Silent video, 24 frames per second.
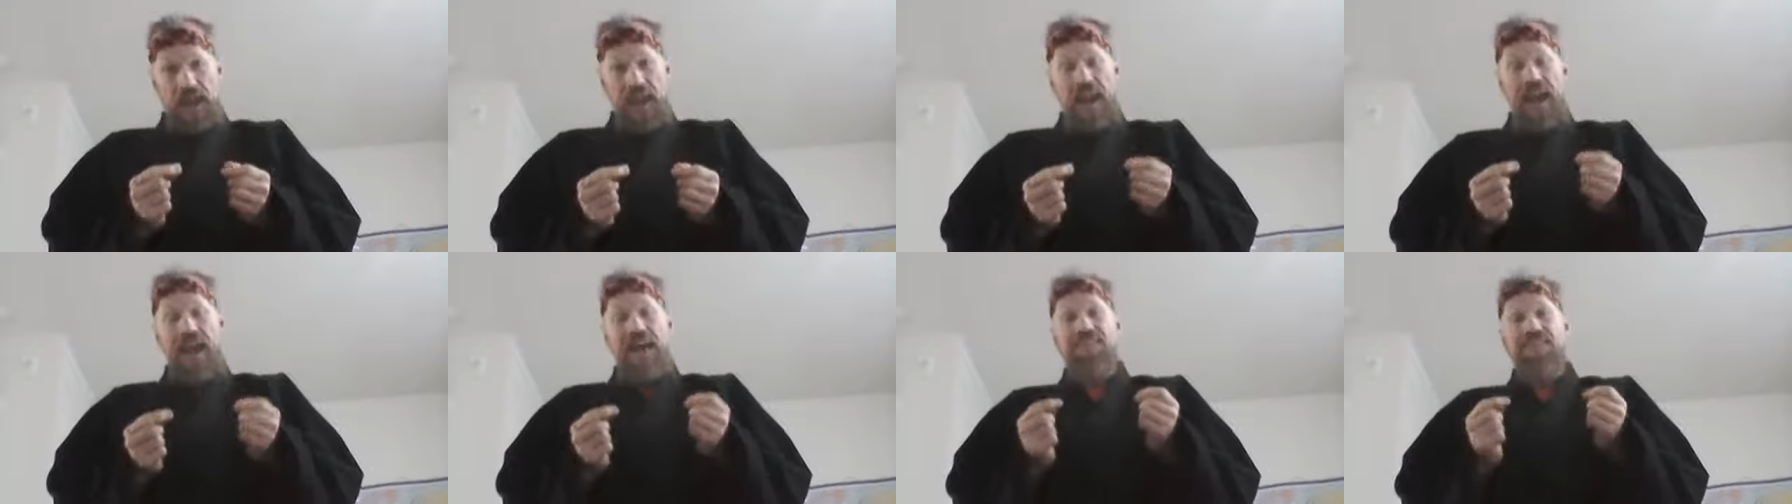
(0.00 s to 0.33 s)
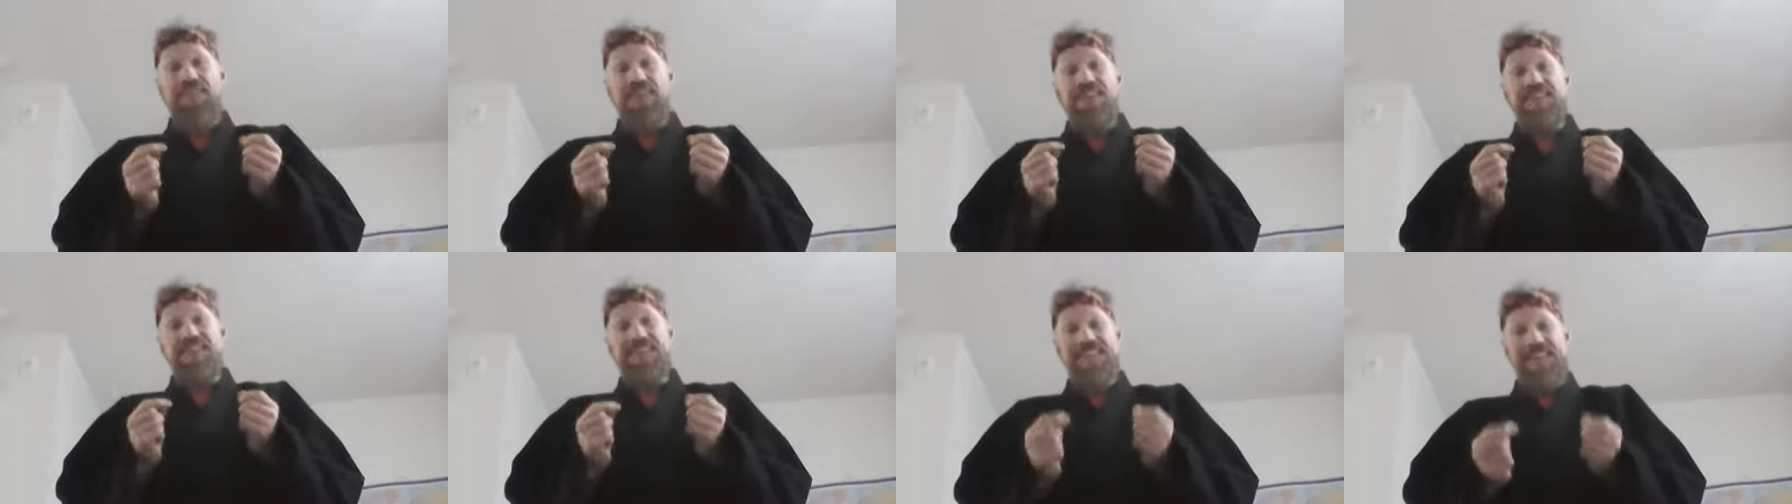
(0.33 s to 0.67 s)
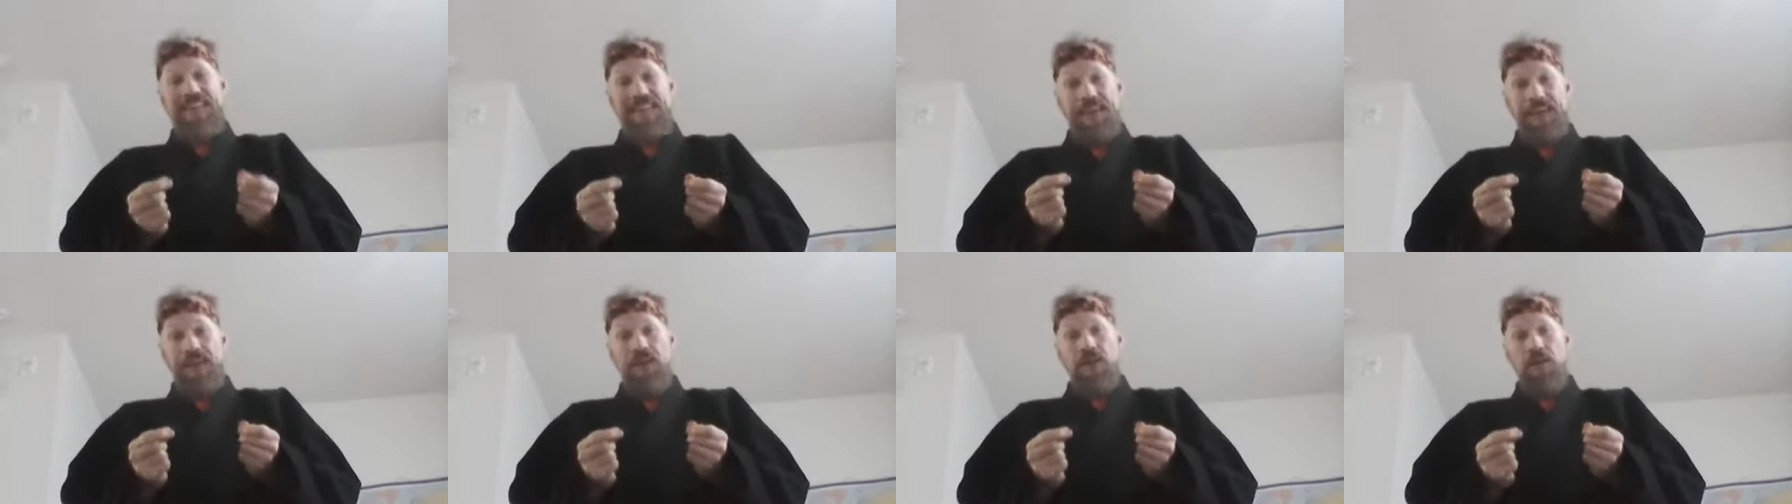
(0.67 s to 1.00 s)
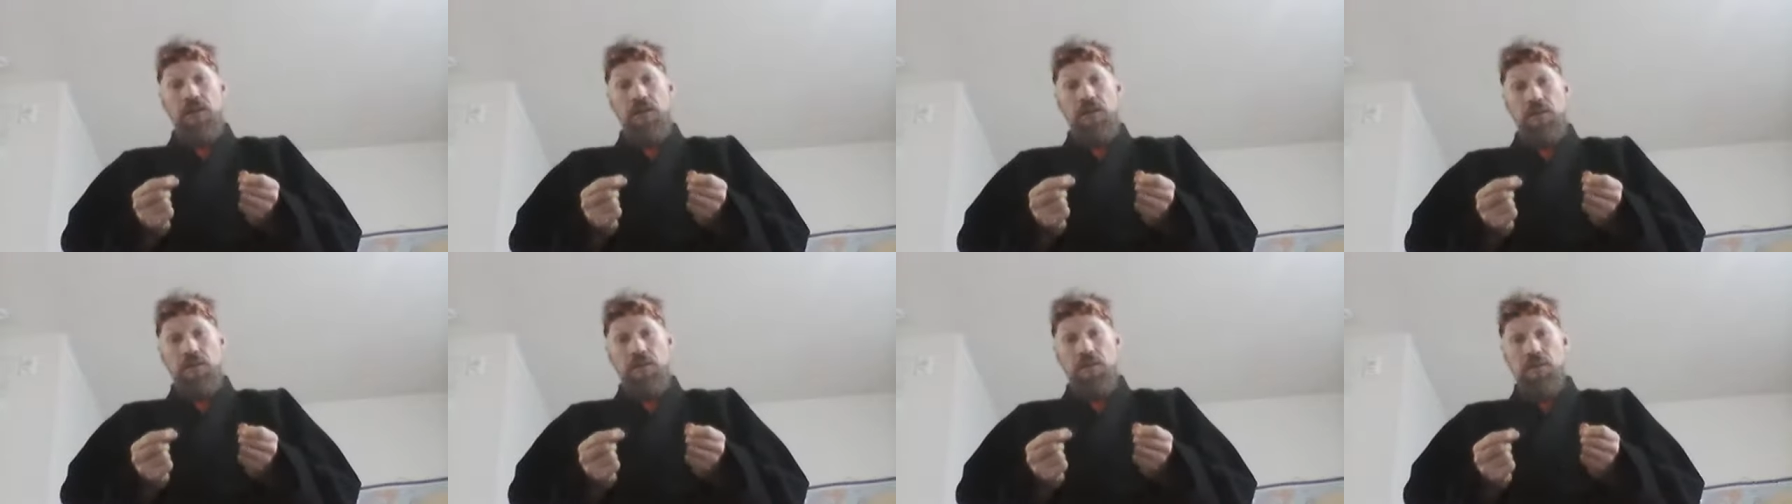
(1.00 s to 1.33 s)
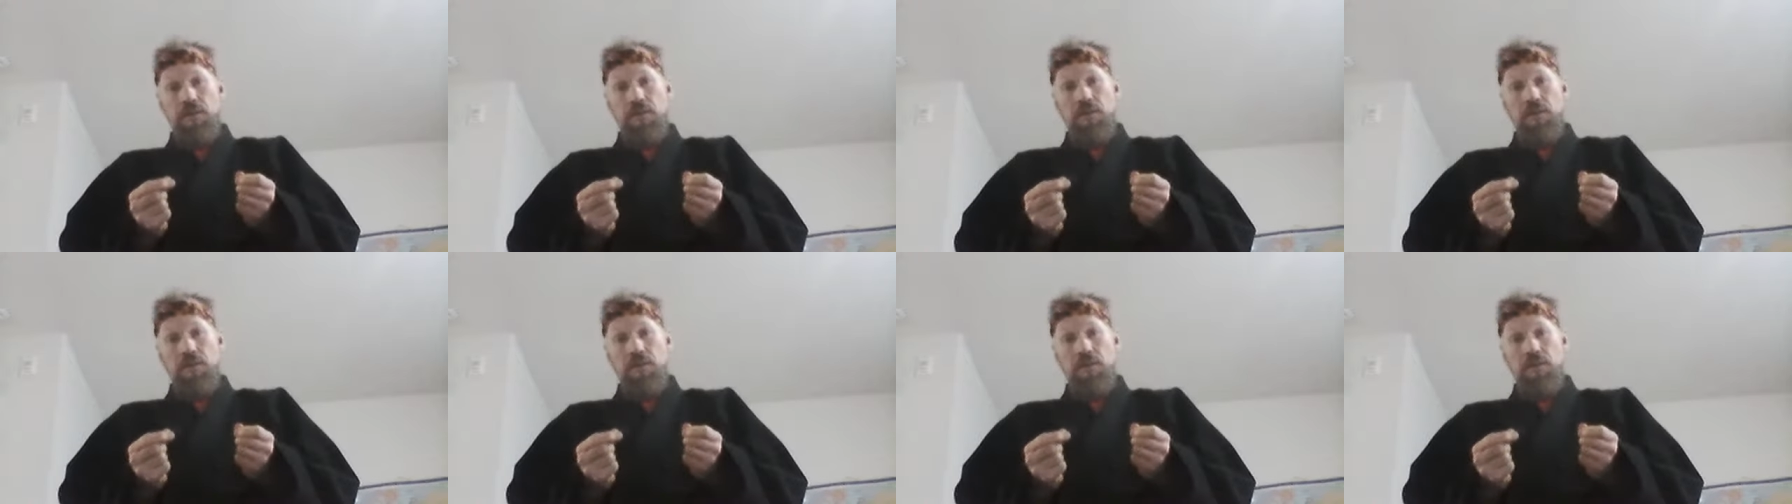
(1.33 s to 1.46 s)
and the skill